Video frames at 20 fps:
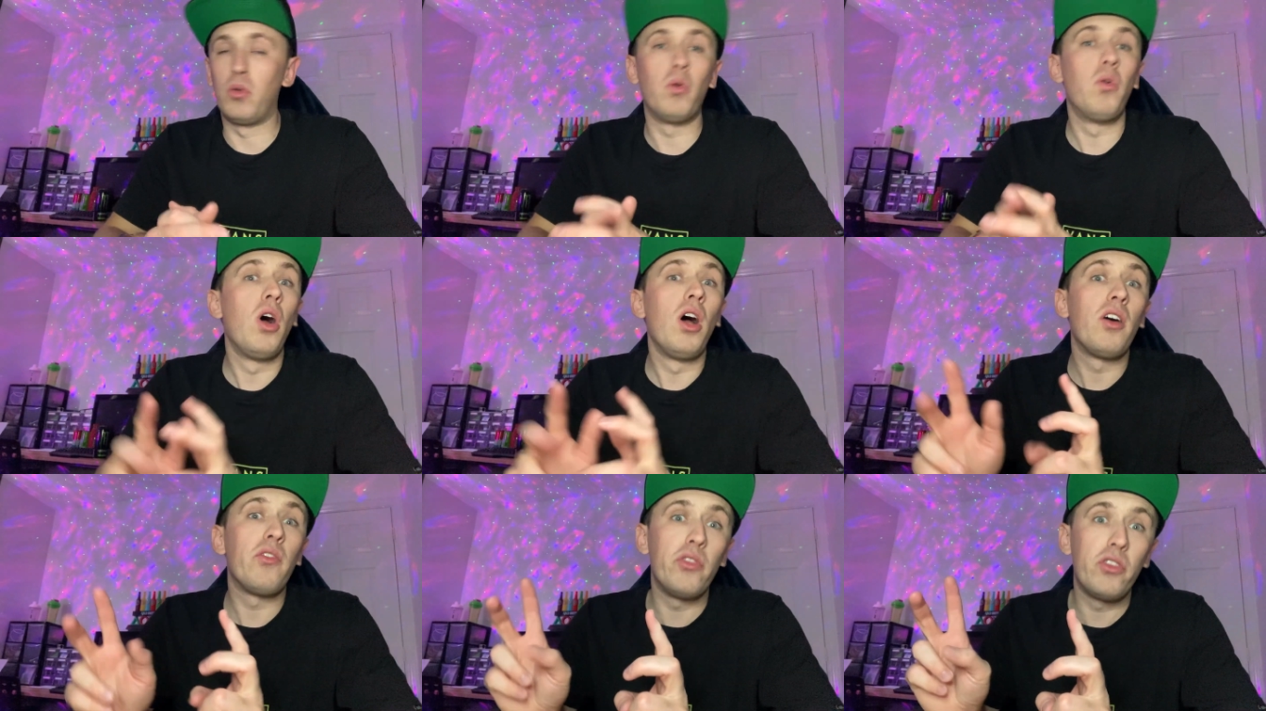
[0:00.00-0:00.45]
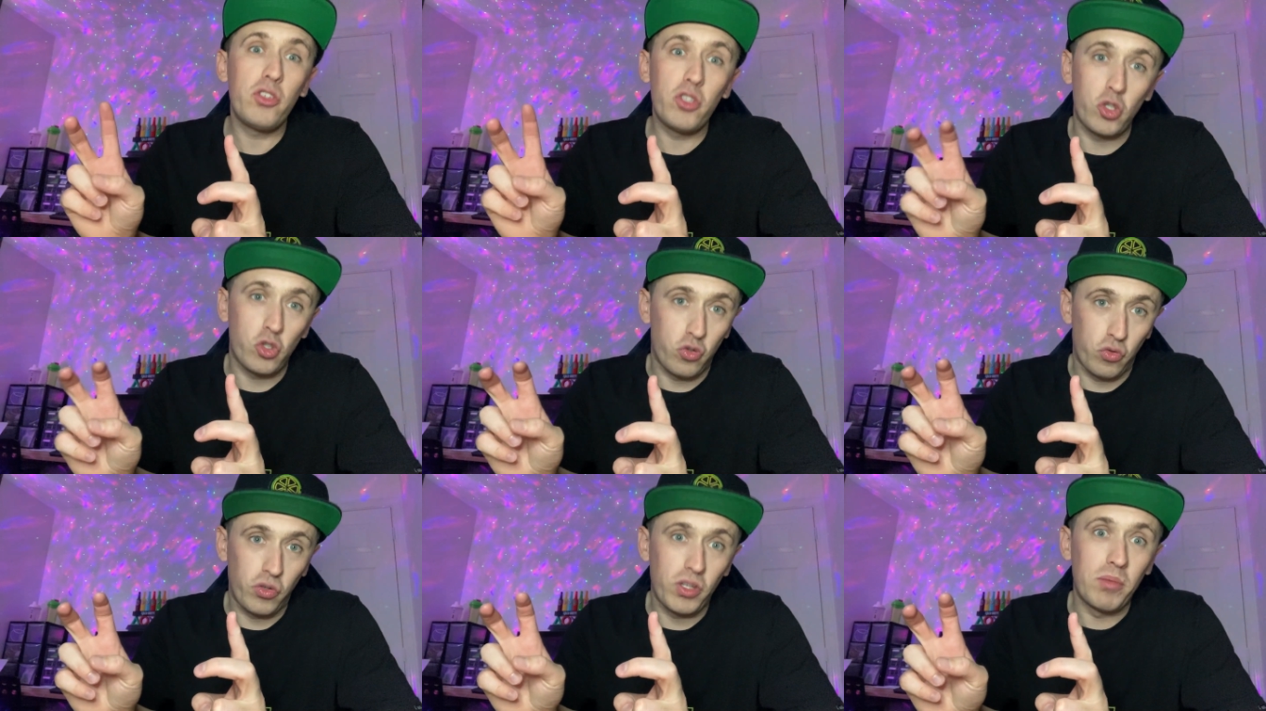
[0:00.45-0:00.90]
or the
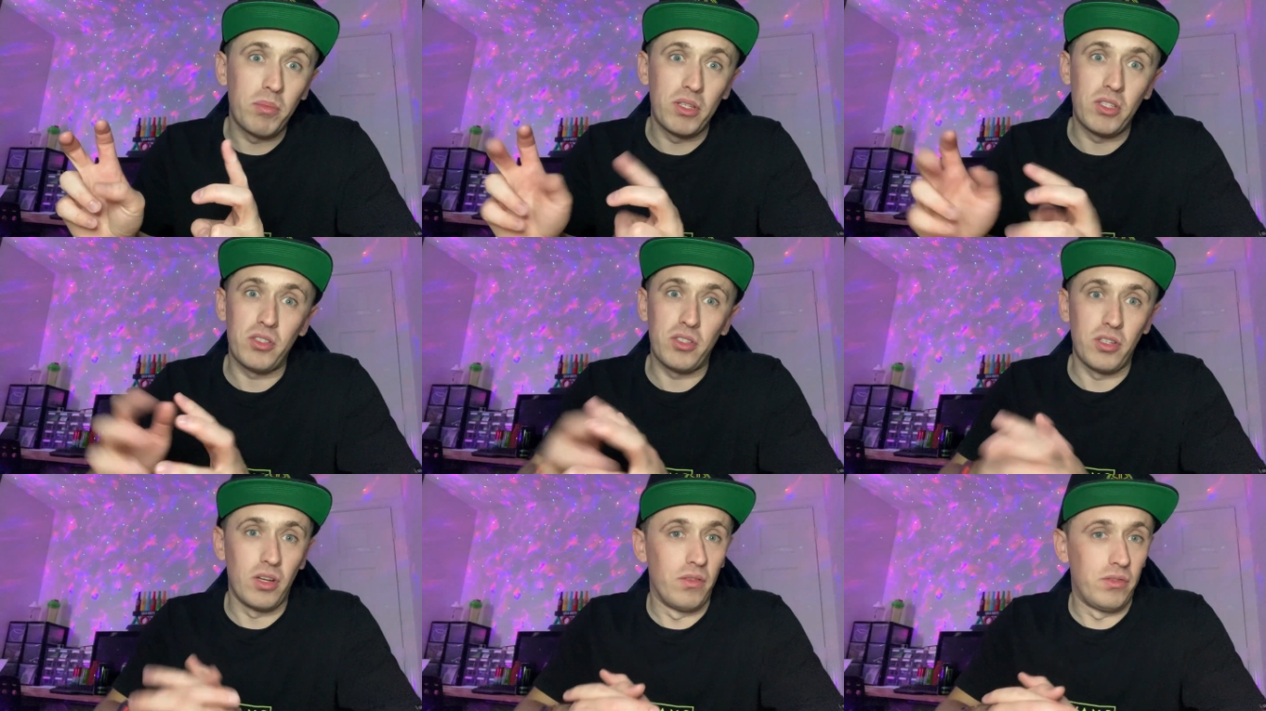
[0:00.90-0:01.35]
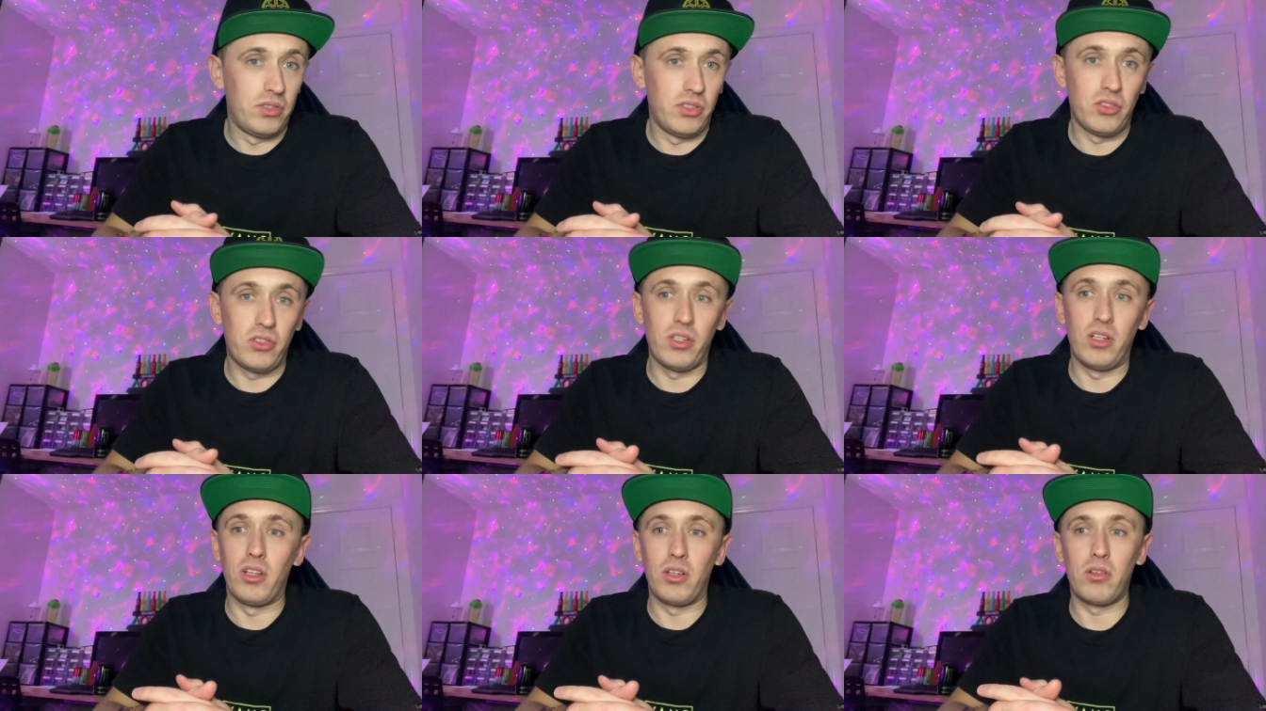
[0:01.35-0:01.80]
streaming
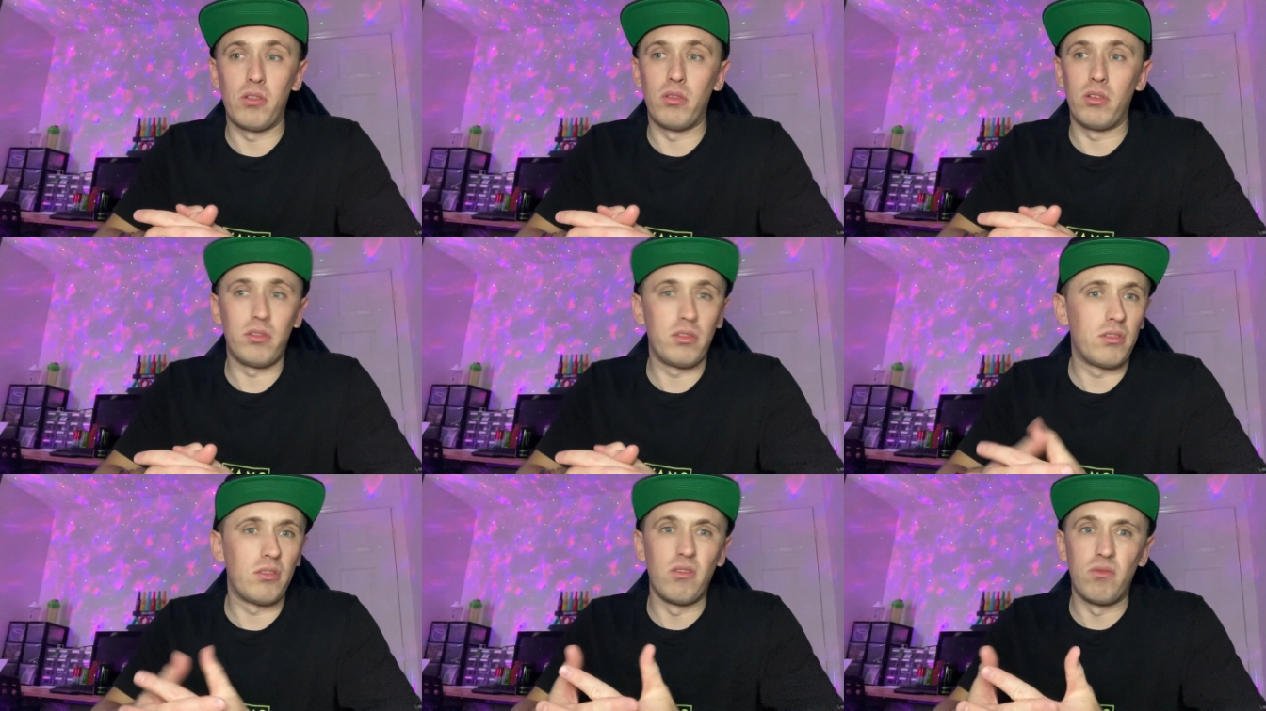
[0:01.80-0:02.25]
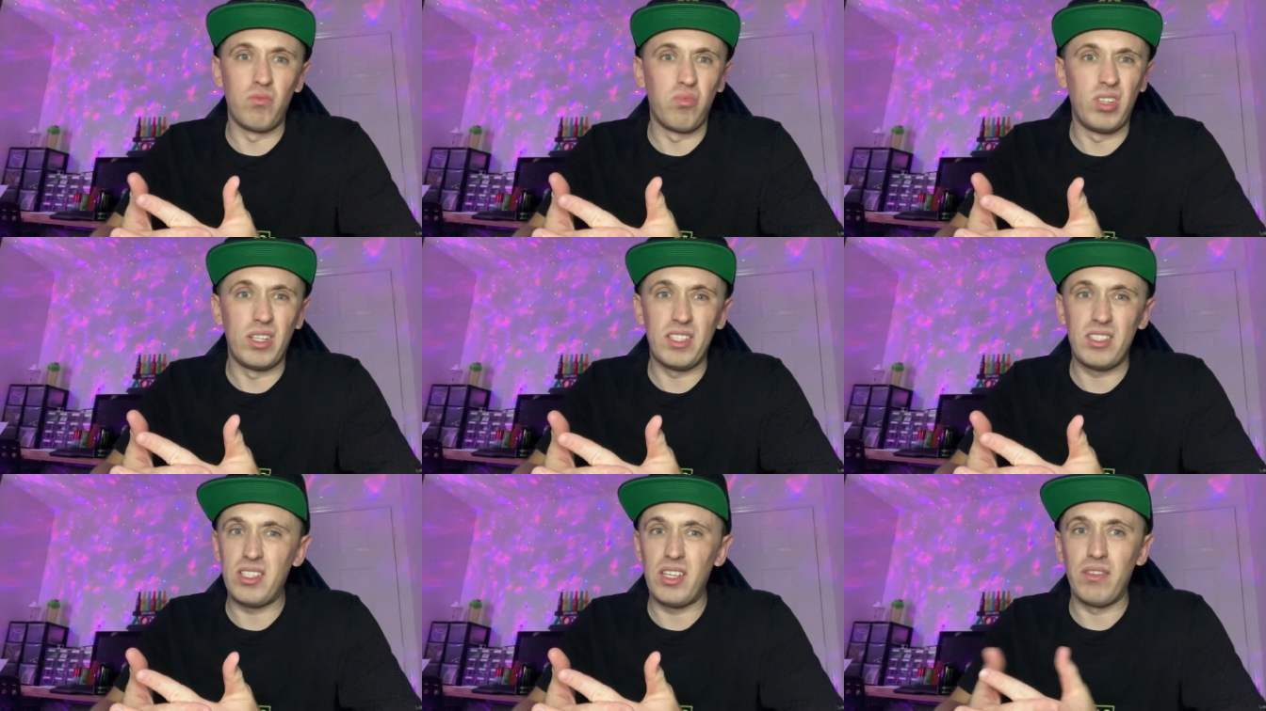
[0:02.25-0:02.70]
services, shall I call it, because it's not
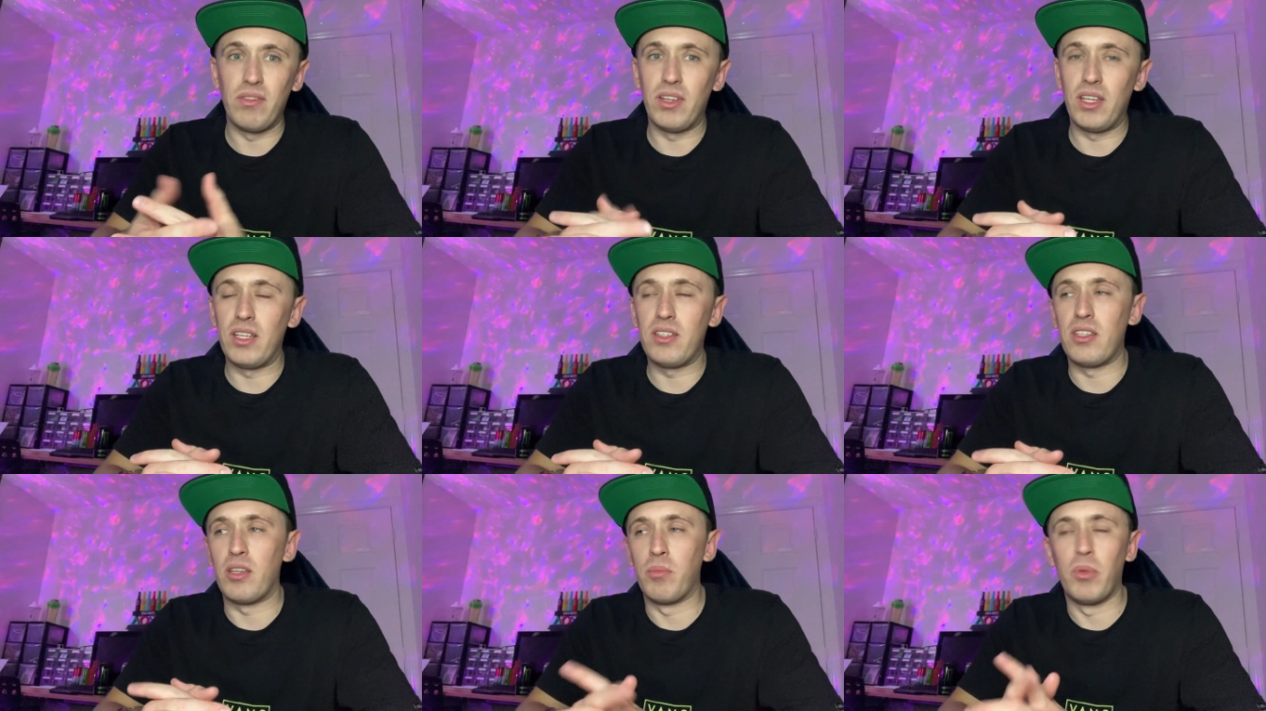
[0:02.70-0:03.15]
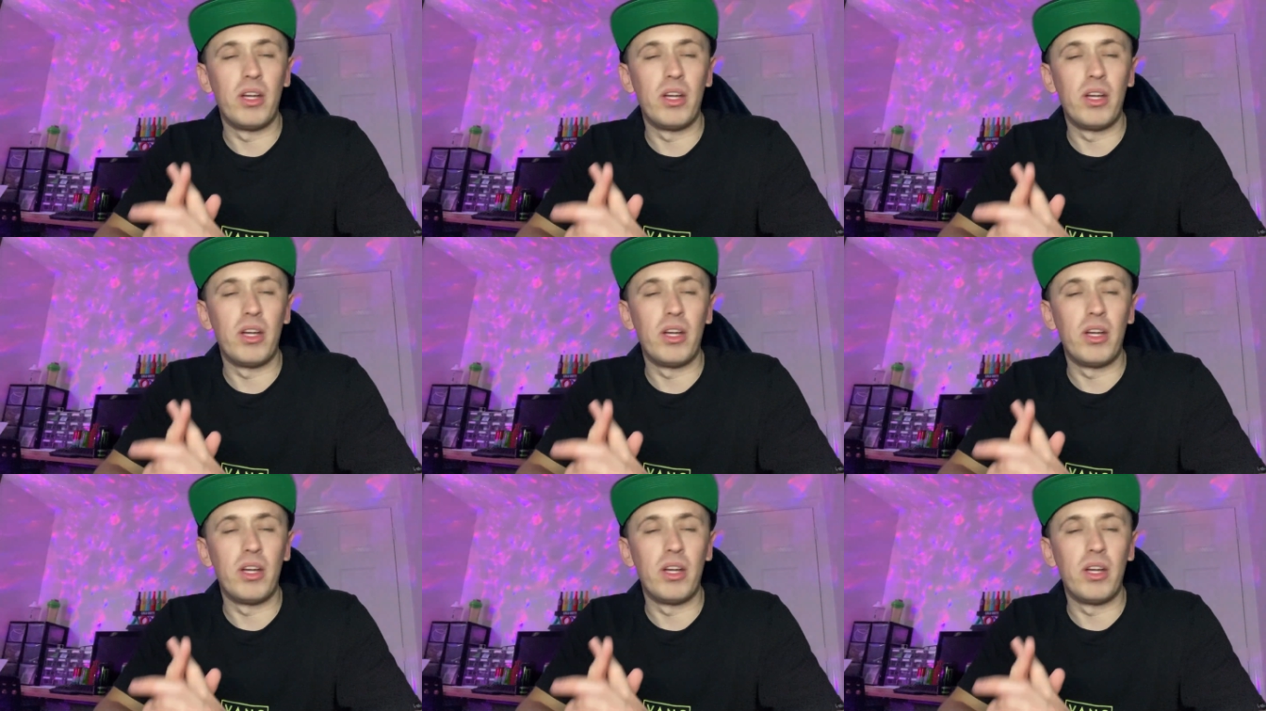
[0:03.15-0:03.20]
really TV, is it?